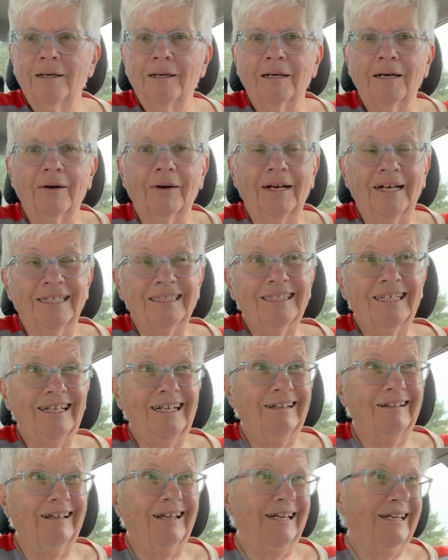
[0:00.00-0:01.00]
All right, it's
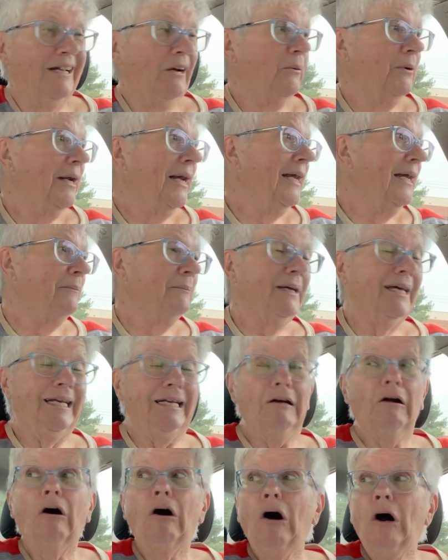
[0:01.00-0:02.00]
getting late now, and I am
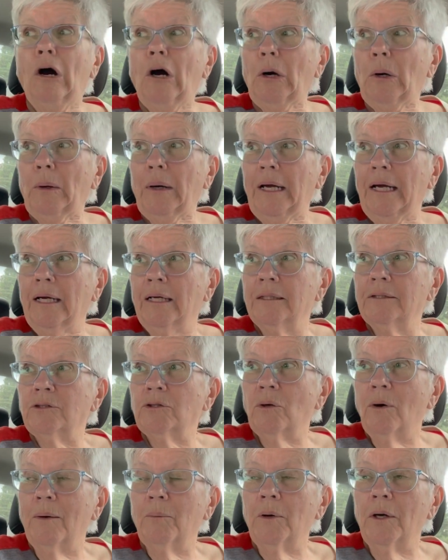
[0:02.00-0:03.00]
getting hungry.
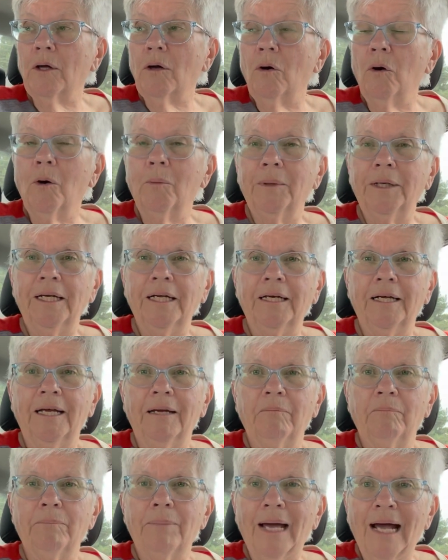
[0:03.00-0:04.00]
So I want to go home and eat
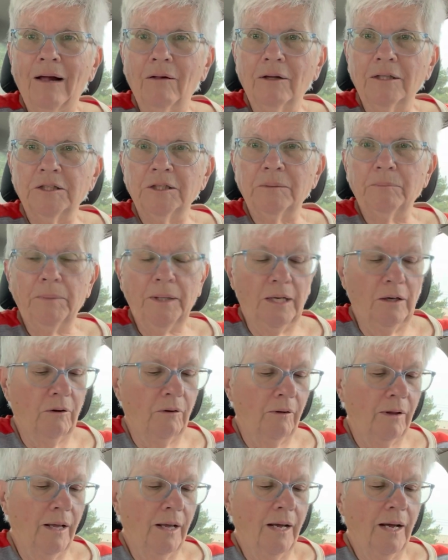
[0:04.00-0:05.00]
a balanced
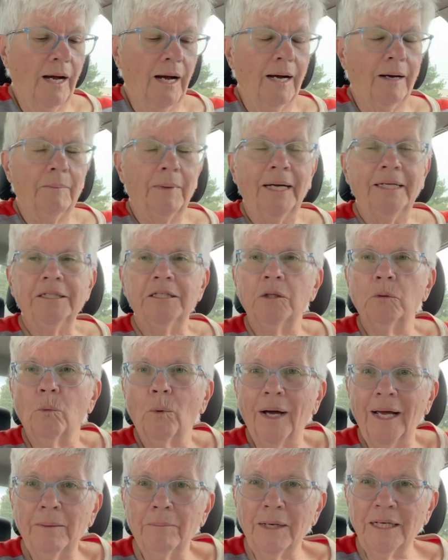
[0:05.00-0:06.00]
meal. I did
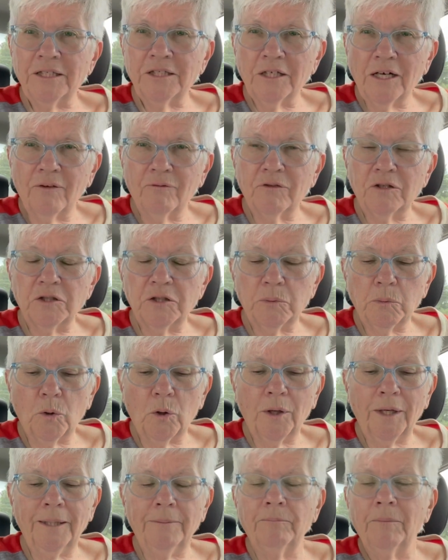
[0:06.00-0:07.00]
weigh myself this
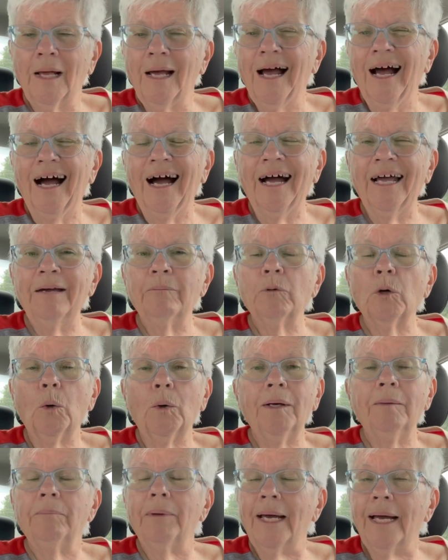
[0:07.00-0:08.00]
morning. I am
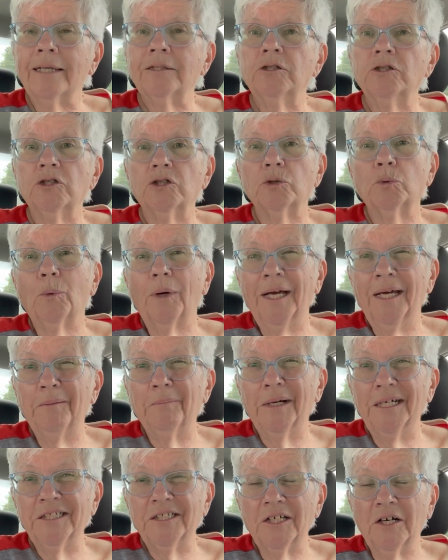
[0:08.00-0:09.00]
going back to just weighing
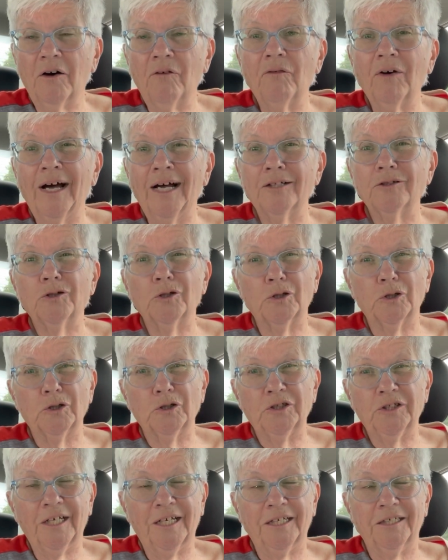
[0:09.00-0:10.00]
myself on
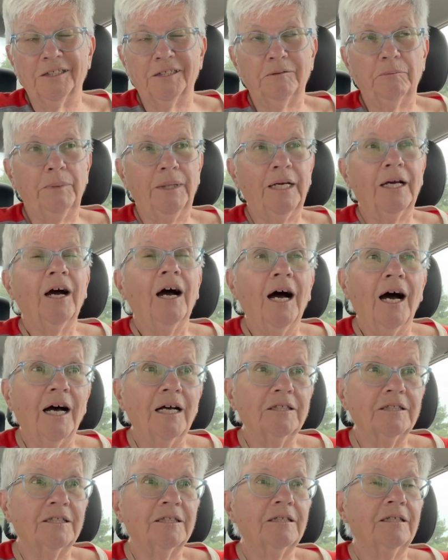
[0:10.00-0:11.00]
Thursdays
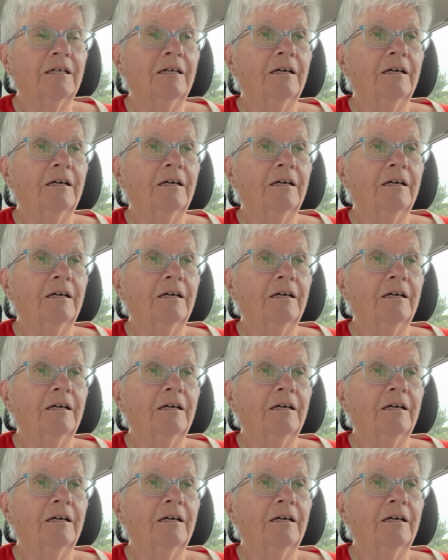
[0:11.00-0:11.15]
because